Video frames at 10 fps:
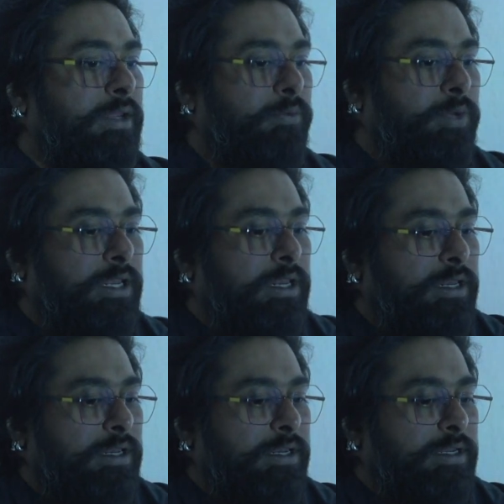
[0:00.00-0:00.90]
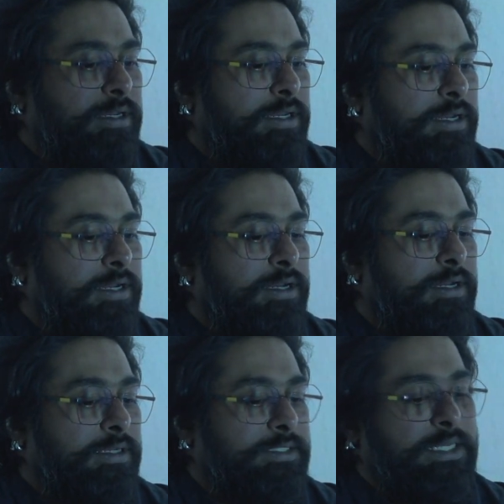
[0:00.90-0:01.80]
will
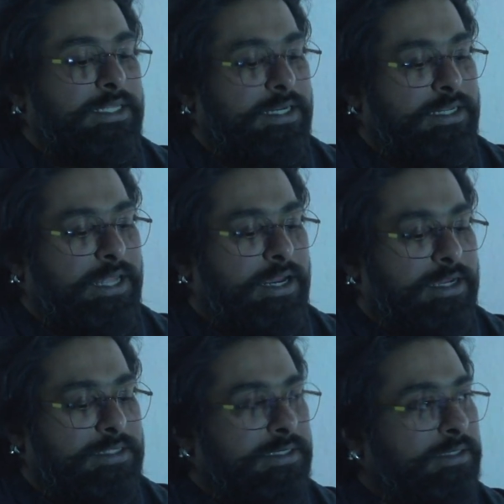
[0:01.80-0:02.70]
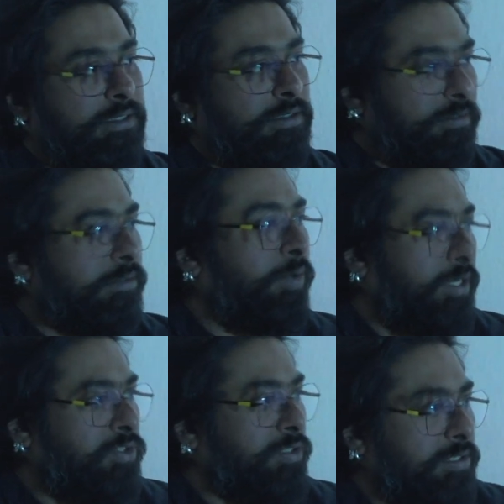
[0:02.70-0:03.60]
say that there are certain
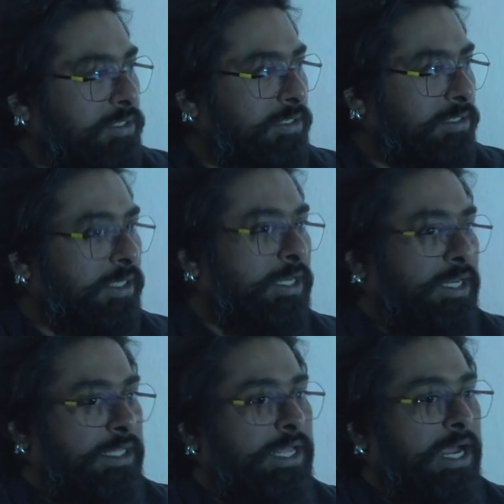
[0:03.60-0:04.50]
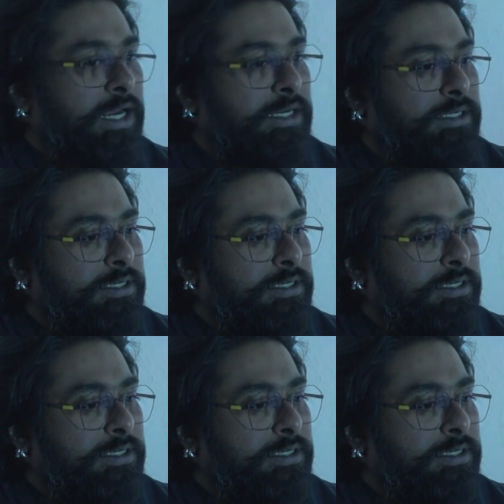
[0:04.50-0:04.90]
questions that